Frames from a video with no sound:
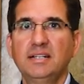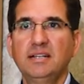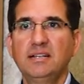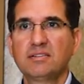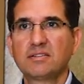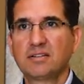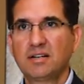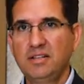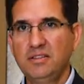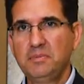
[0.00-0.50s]

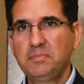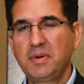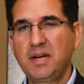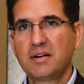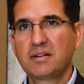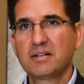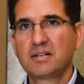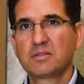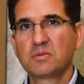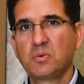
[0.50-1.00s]
either on the
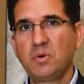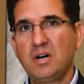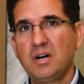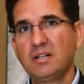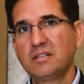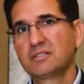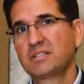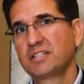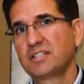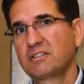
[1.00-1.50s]
barrier
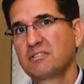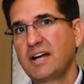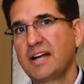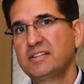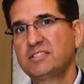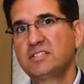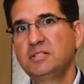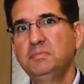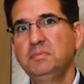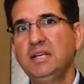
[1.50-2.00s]
wall or in the
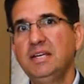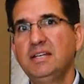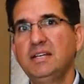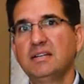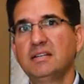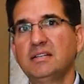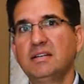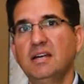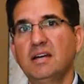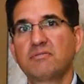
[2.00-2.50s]
grassy
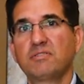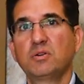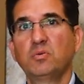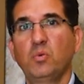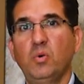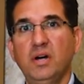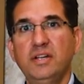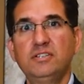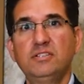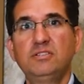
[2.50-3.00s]
median, every
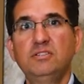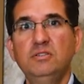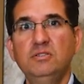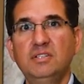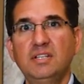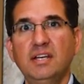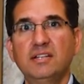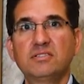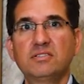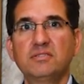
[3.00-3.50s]
1 to 2
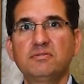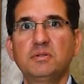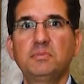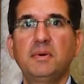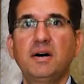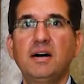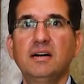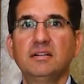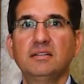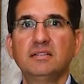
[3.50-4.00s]
tenths of a
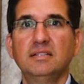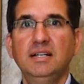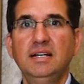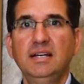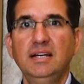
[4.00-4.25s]
mile.